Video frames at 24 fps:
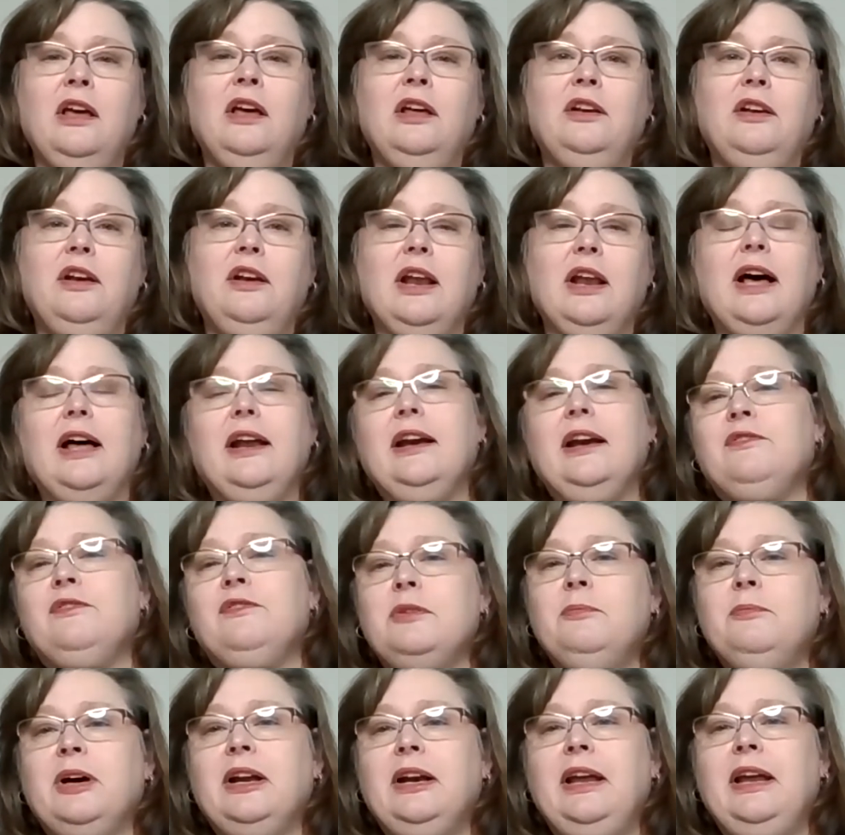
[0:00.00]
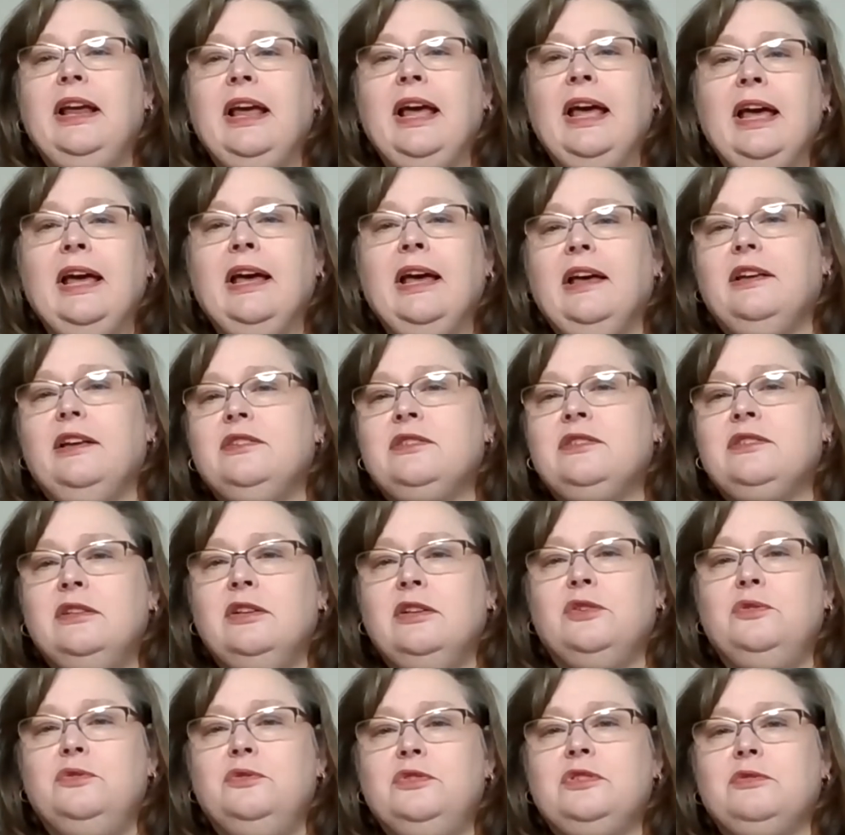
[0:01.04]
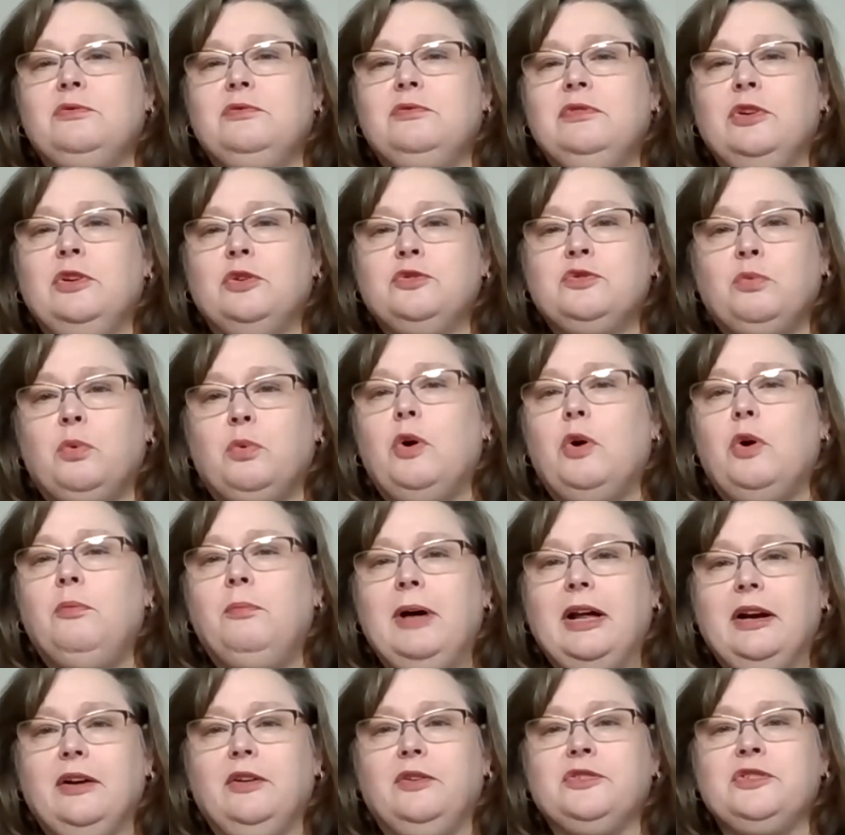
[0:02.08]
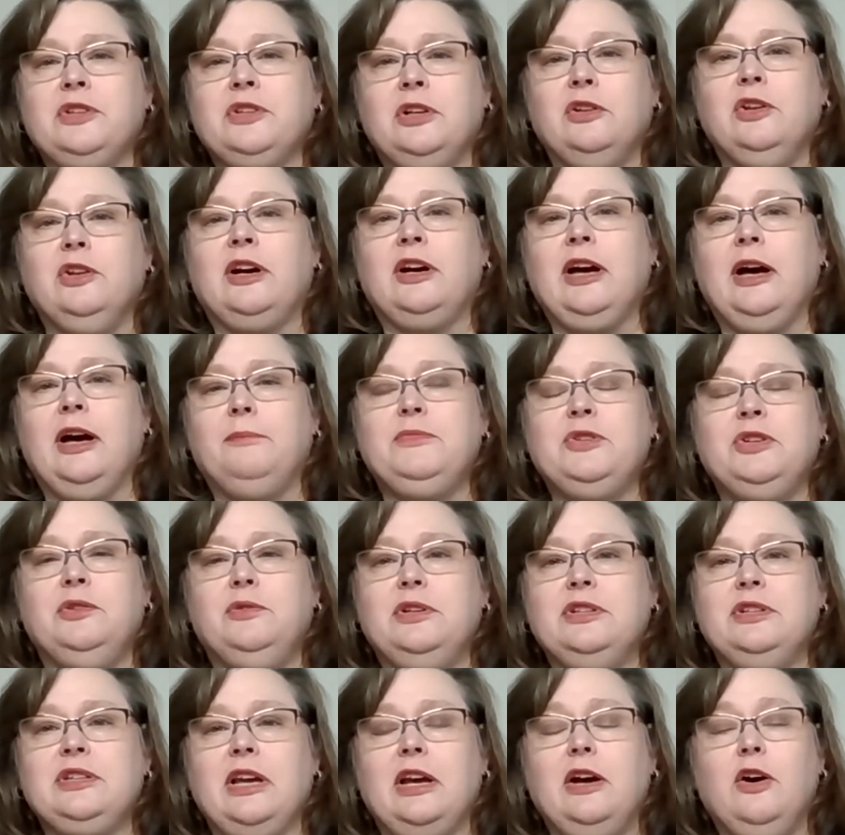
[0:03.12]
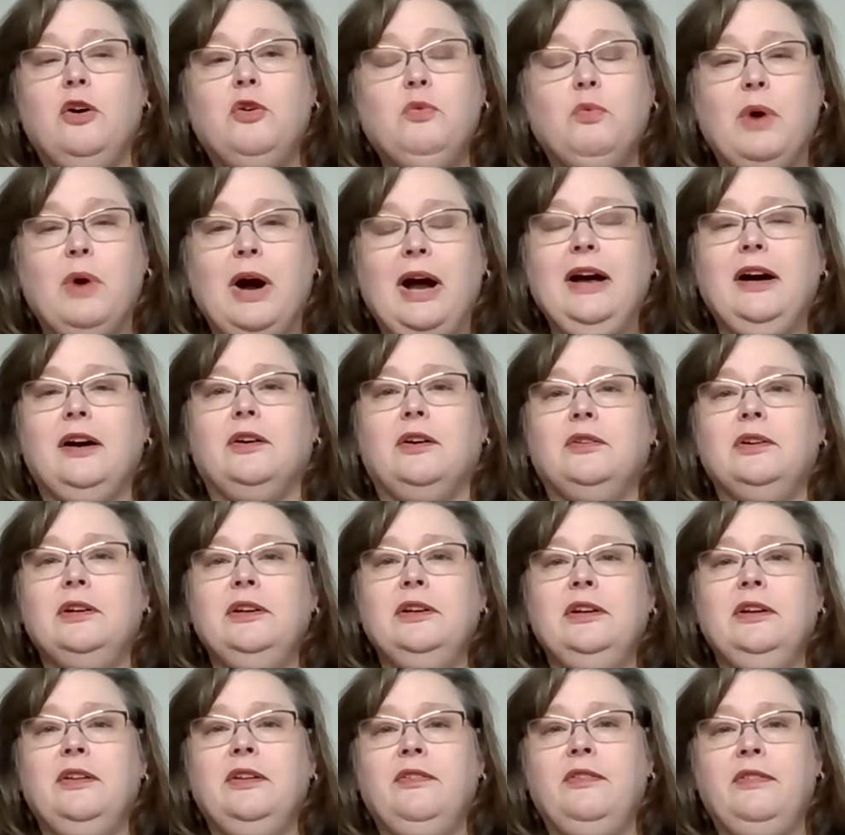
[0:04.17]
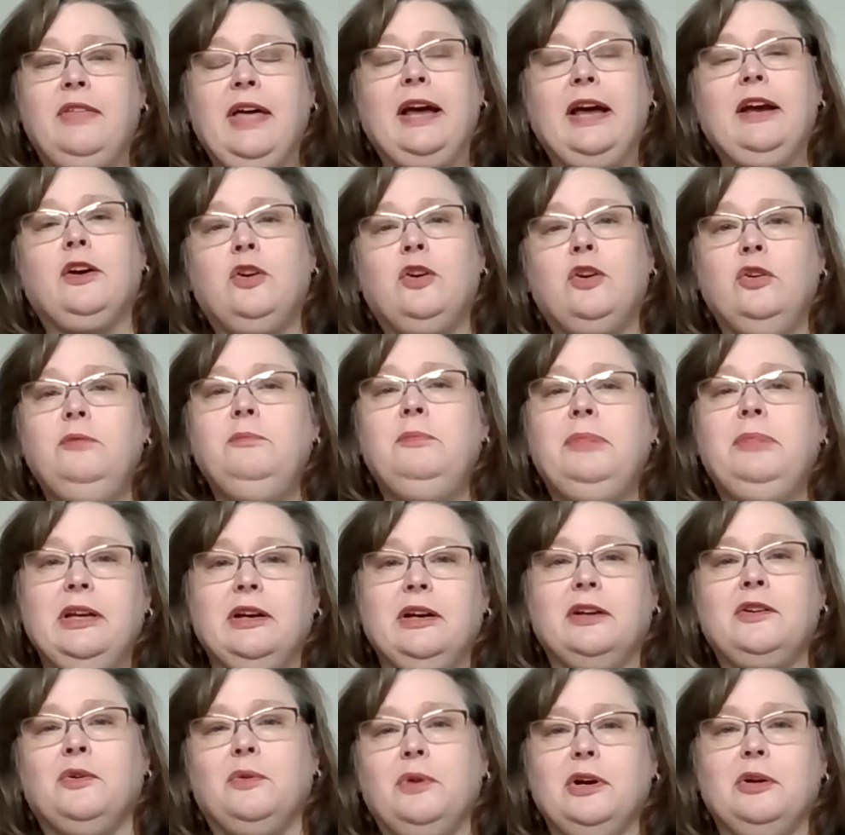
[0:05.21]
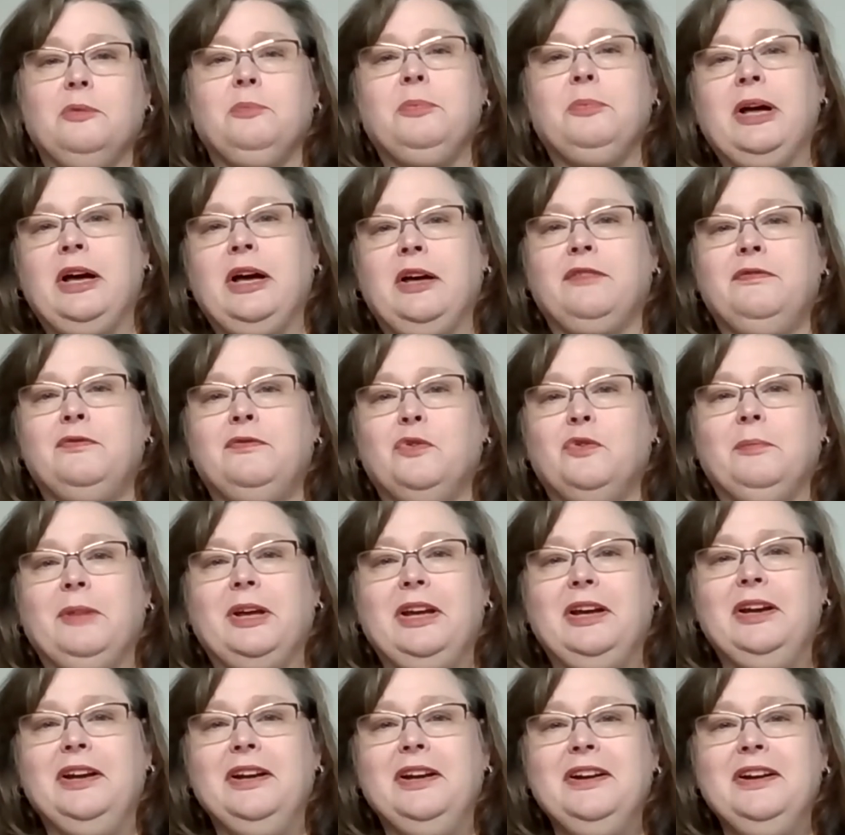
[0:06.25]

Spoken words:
not everybody has those role models to look up to and say, oh, wow, that could be a career path for me.